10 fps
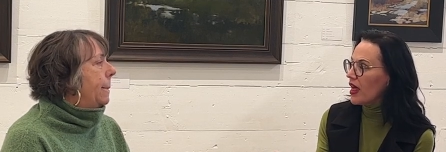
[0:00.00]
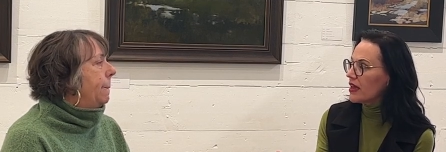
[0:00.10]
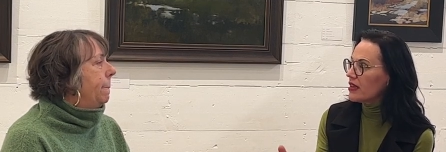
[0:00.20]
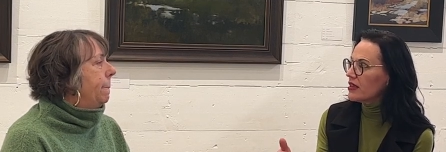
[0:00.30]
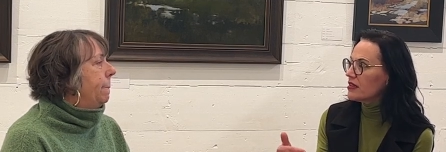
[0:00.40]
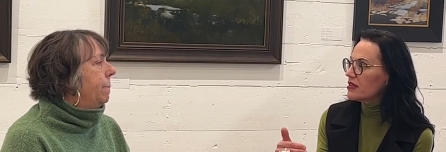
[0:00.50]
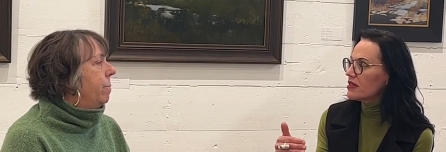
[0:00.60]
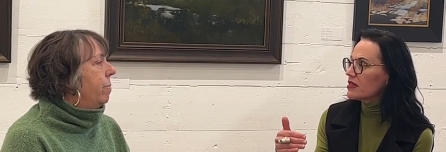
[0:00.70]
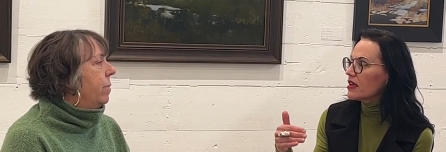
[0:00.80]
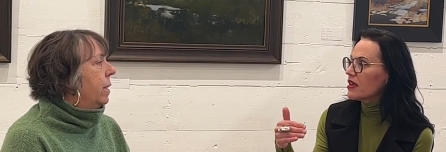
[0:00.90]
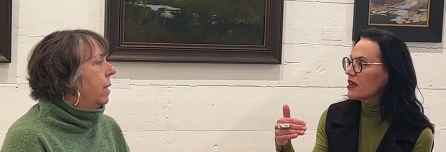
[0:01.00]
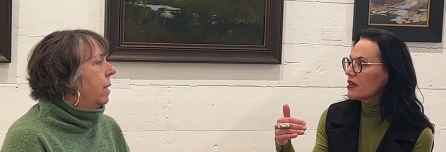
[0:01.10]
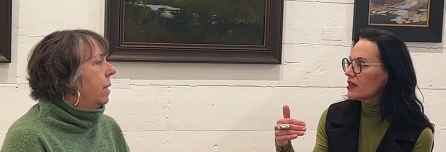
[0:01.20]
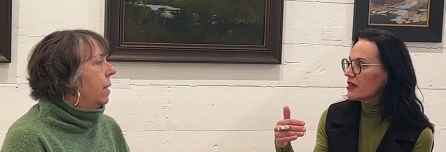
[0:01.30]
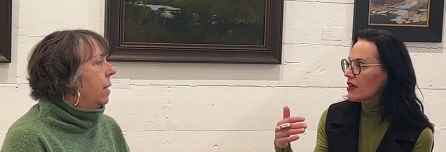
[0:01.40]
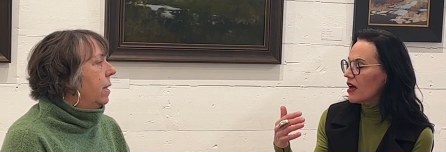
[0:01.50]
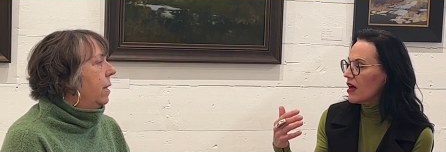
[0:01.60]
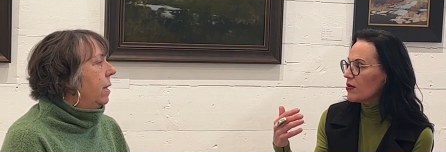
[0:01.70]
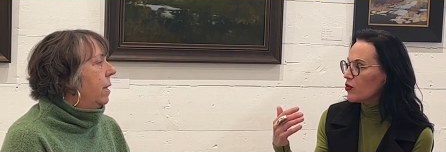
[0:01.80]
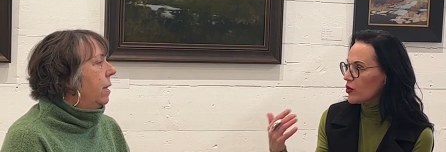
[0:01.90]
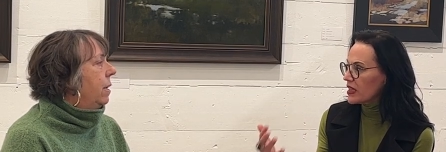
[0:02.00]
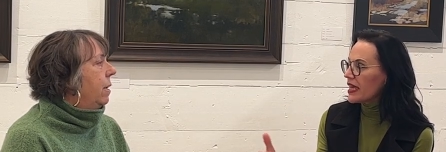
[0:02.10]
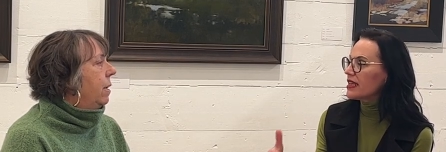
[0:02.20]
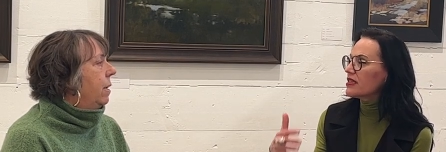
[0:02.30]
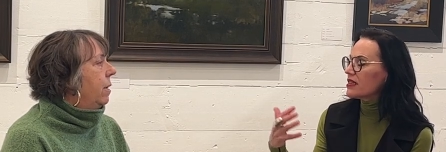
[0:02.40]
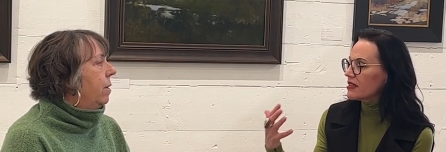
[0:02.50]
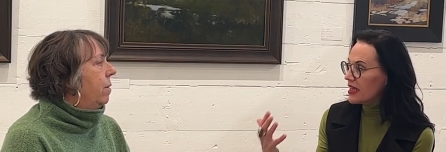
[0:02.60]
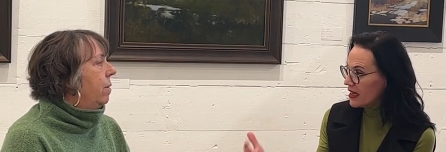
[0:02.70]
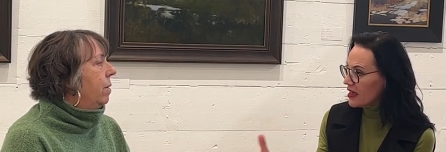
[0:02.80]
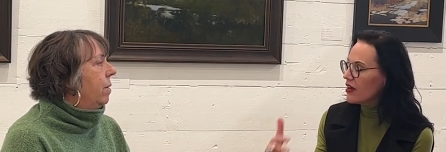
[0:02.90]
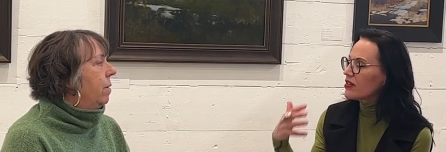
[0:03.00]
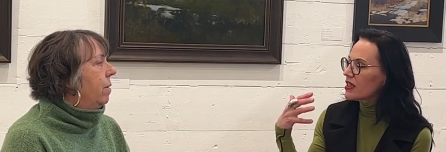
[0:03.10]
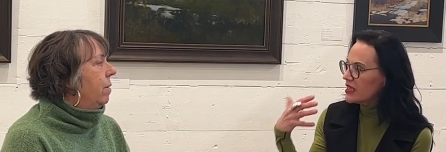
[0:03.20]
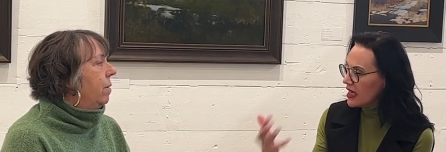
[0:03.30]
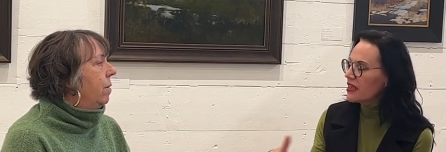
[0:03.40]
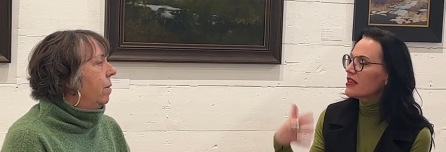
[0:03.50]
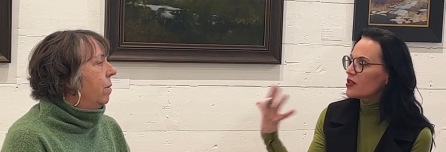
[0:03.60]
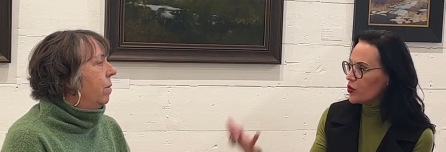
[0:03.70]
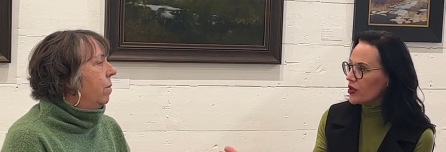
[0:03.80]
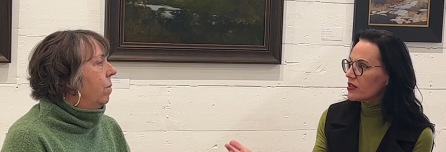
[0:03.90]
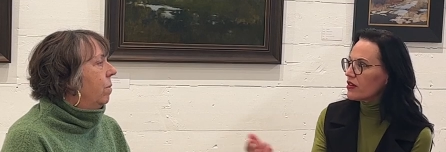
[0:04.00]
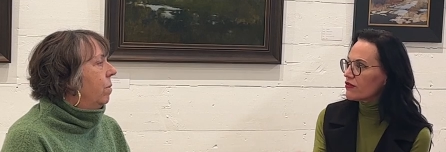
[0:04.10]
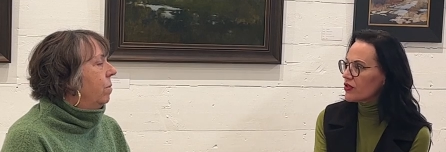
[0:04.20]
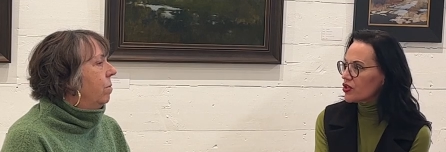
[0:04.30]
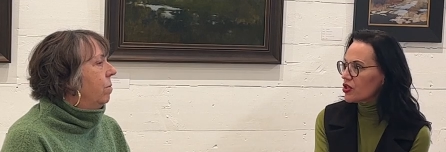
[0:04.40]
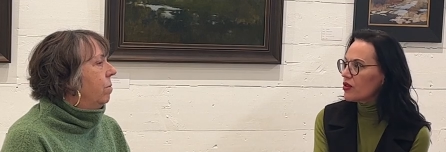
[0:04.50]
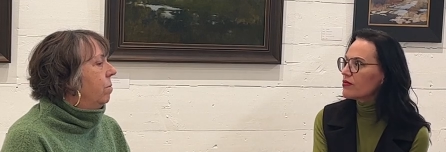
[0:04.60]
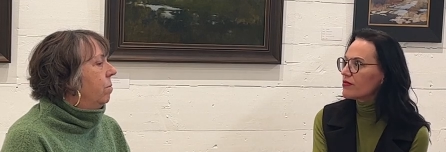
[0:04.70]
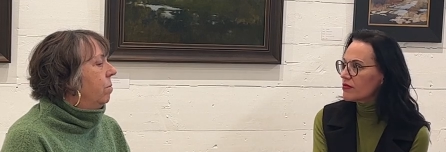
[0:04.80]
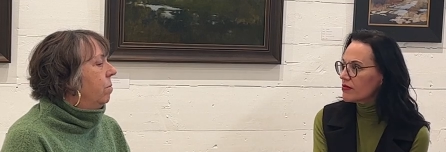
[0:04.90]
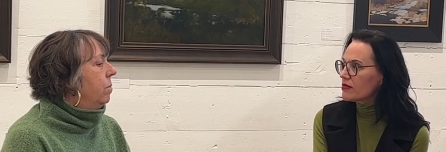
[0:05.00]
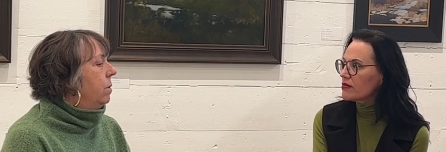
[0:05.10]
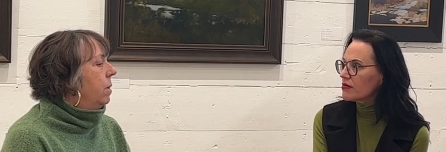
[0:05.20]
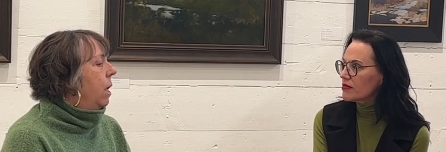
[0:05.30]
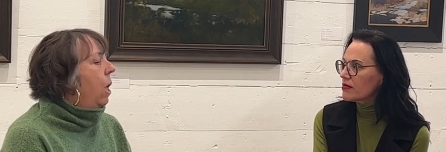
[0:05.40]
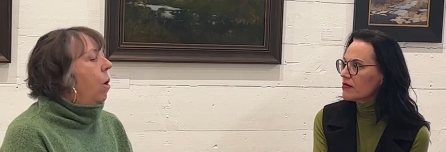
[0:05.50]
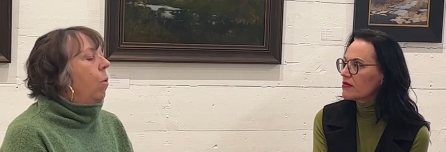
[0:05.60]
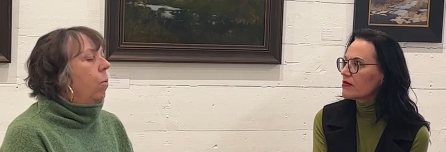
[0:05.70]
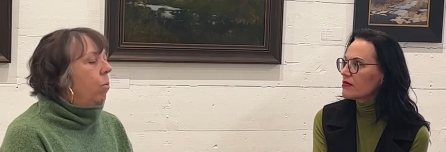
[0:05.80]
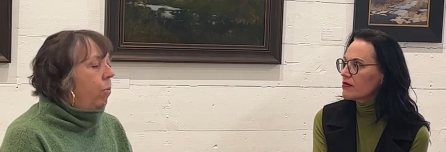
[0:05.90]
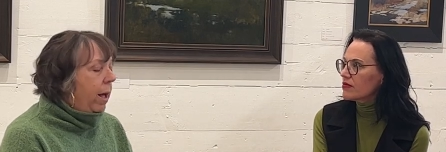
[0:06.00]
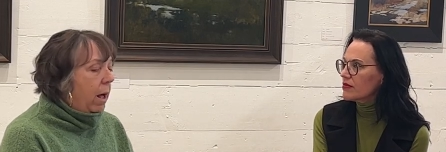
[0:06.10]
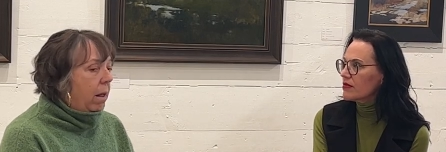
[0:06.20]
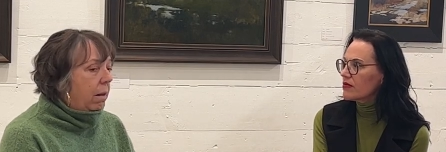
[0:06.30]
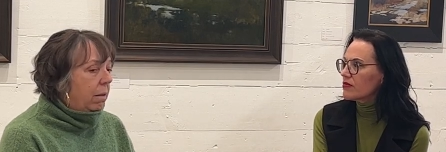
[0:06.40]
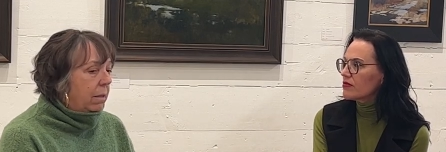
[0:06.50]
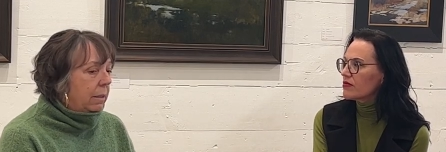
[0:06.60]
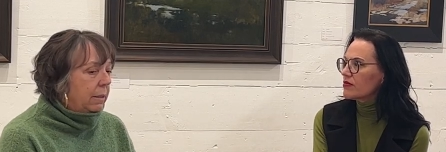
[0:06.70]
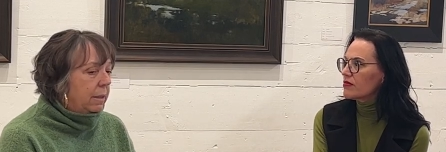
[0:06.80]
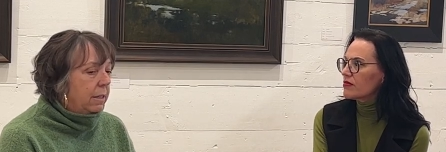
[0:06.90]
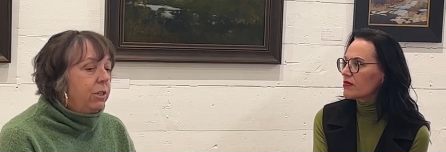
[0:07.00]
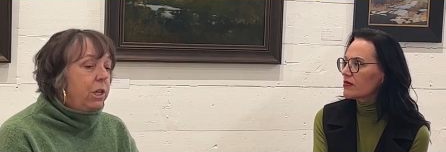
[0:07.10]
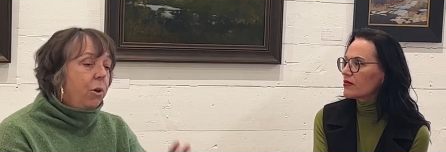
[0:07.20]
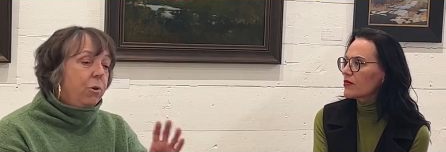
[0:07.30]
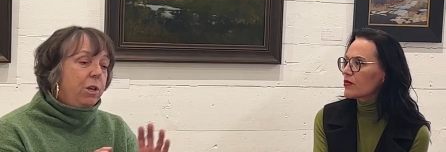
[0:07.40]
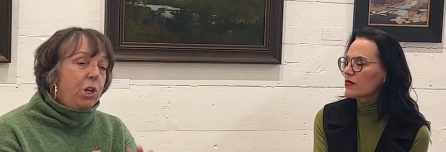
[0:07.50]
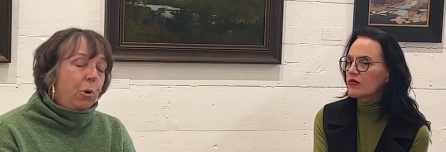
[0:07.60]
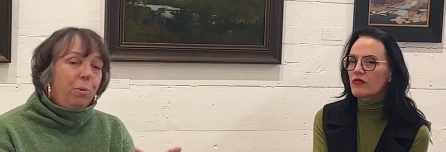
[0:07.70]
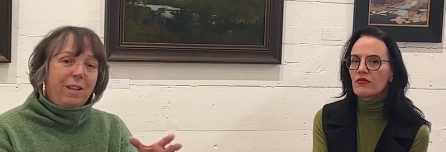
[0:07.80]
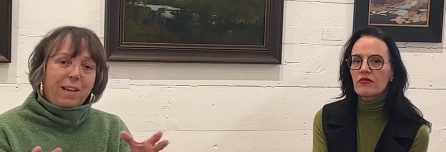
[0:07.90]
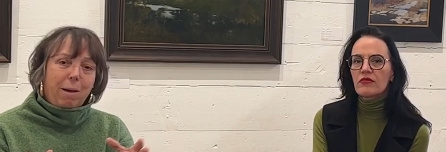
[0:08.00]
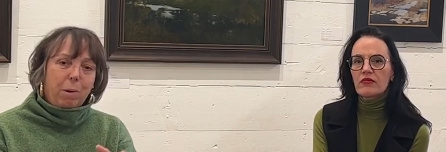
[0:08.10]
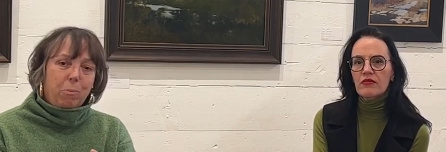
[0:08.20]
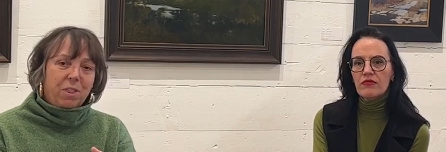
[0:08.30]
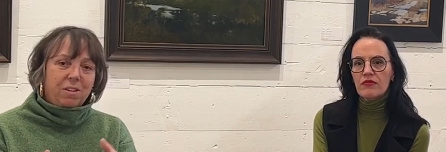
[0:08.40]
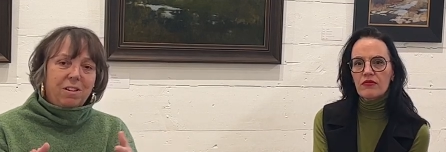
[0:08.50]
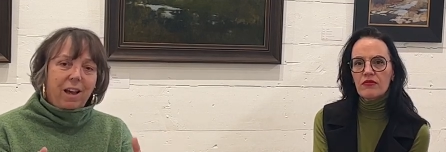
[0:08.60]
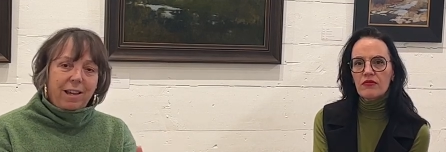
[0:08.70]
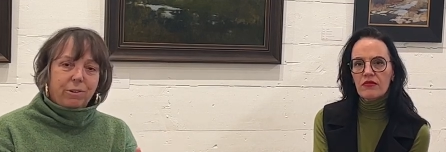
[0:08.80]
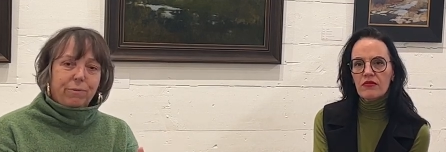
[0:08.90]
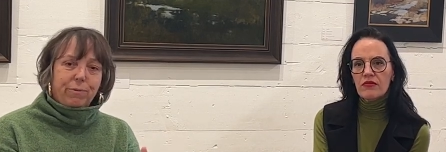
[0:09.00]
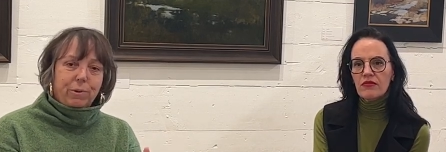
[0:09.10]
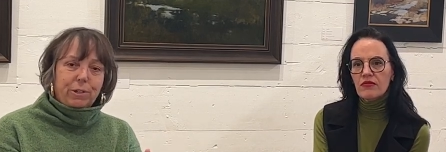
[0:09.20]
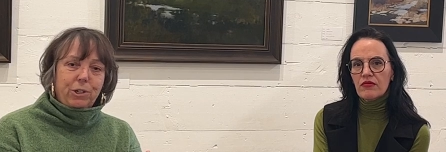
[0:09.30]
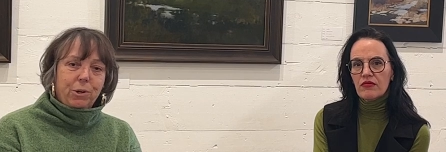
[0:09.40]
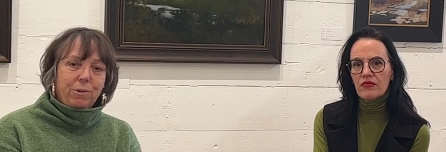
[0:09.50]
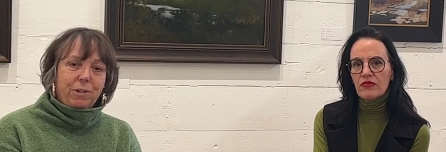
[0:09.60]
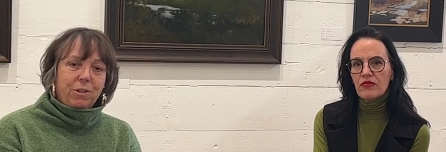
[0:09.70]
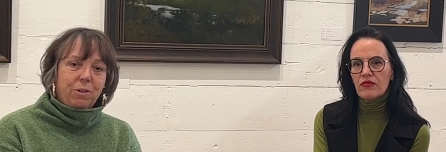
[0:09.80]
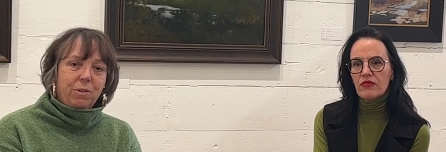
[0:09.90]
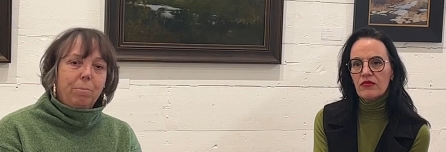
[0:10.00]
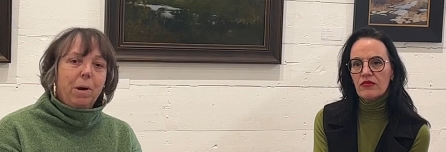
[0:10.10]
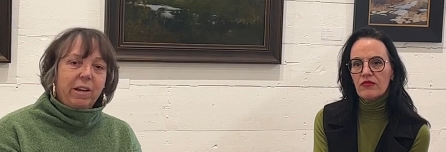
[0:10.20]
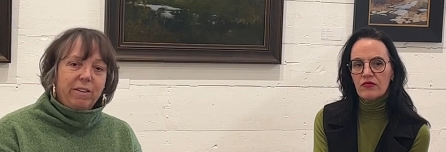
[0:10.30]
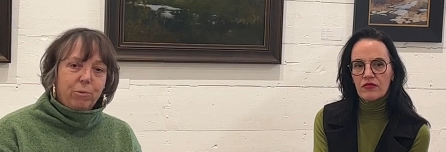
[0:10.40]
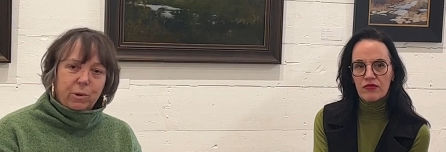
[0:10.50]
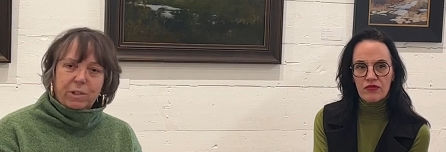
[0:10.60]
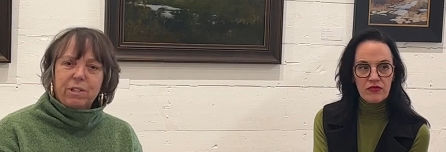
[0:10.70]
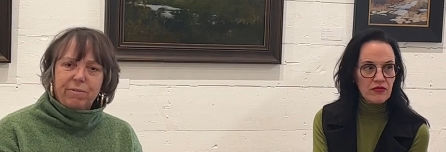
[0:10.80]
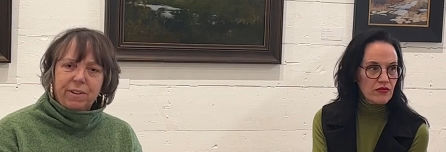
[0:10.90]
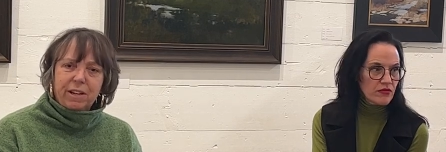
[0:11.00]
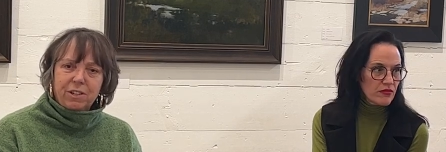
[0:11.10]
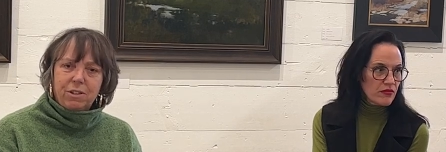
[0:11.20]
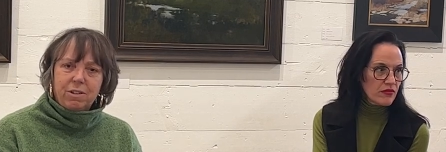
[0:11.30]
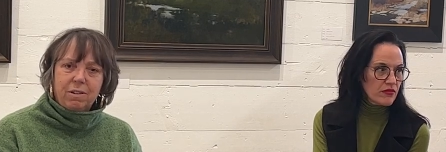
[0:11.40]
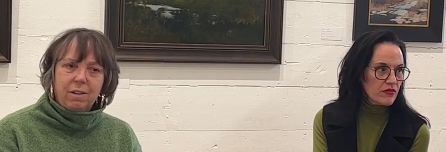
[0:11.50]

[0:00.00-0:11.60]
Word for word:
Speaker 1: that is um, relating to get, getting this work done for the show
Speaker 2: well. So you don't really come up with a title for a show until the body of work is finished,